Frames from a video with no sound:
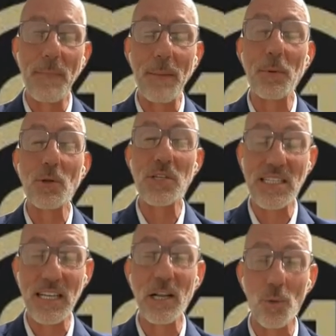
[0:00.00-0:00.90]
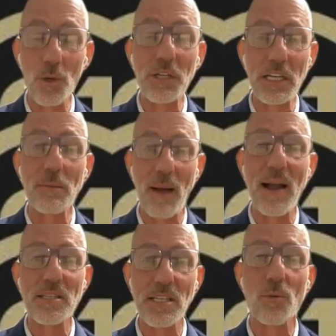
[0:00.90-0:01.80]
people still will need to
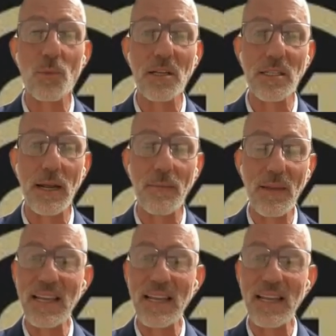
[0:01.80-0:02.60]
buy and sell real estate.